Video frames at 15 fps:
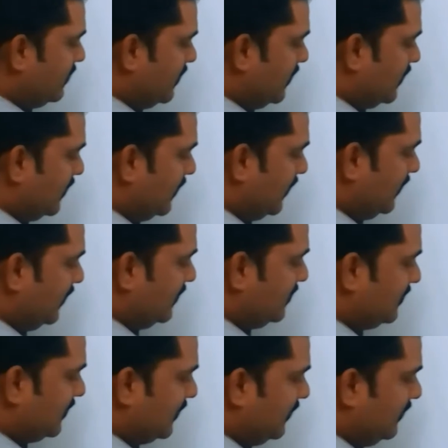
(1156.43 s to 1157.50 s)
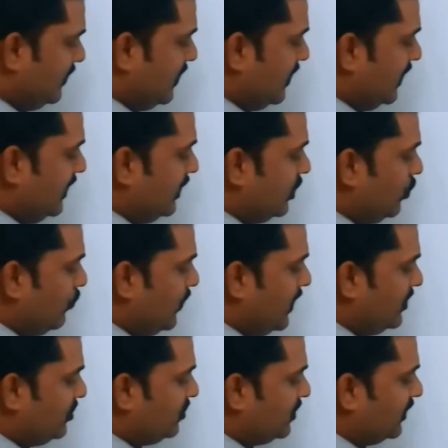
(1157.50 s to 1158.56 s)
the regression
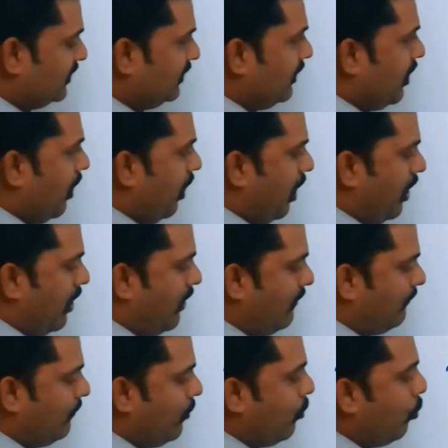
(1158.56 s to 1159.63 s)
equation of